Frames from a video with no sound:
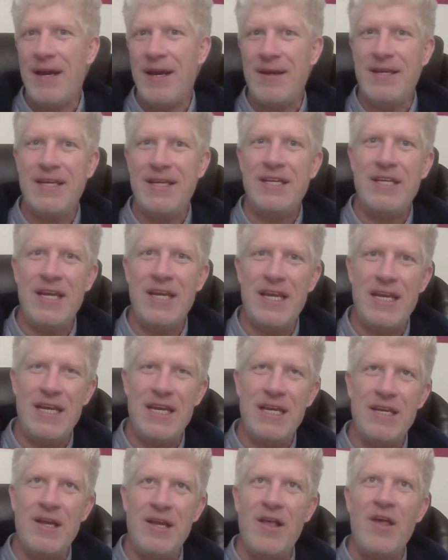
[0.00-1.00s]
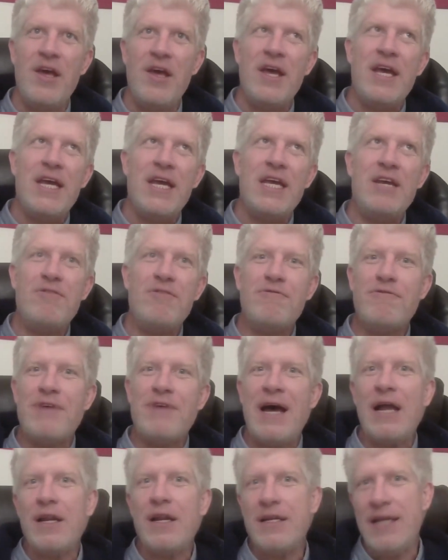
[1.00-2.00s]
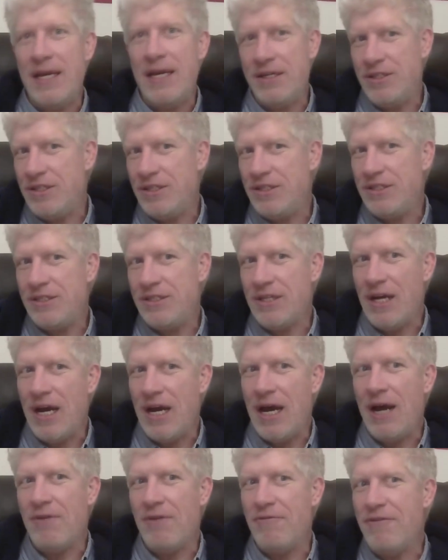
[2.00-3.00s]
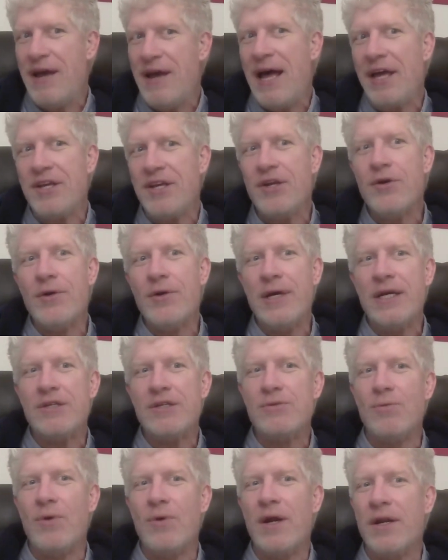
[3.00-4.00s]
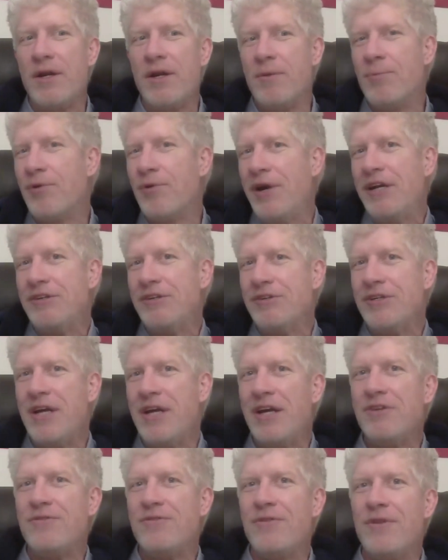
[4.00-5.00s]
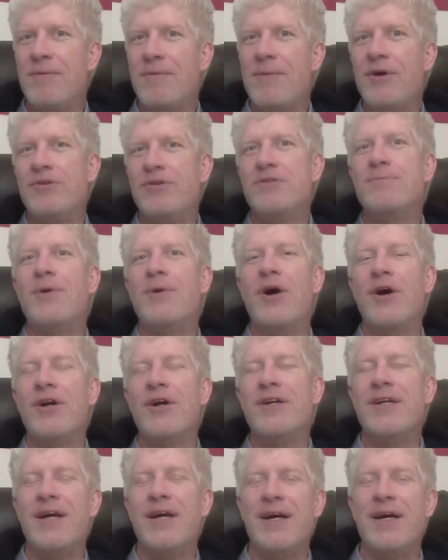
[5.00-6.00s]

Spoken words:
He validates value is what an appraiser does for the most part.